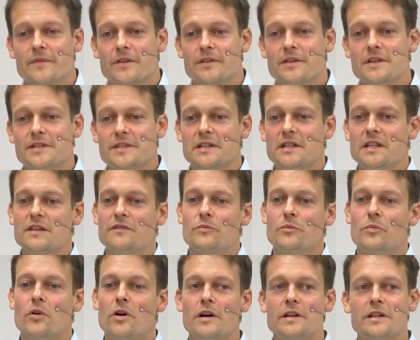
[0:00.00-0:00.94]
This and even
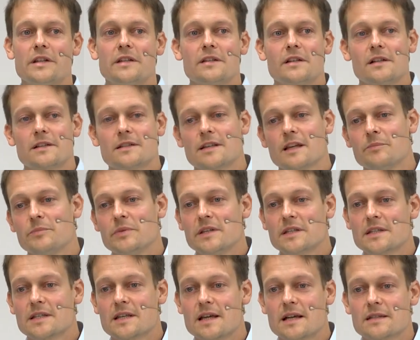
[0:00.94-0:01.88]
more details can be
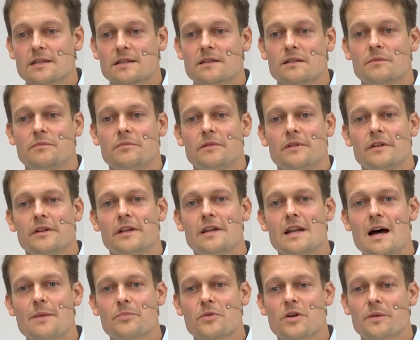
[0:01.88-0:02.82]
discussed
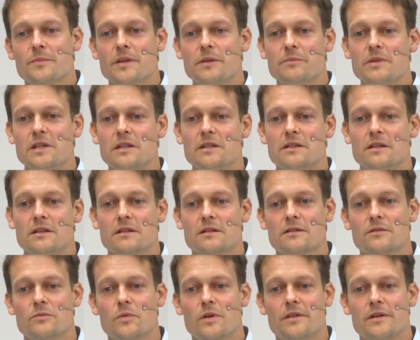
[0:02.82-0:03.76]
in upcoming
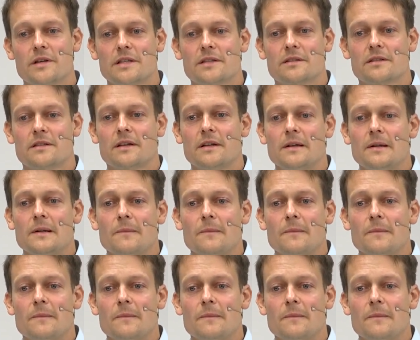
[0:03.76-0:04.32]
meetings with us.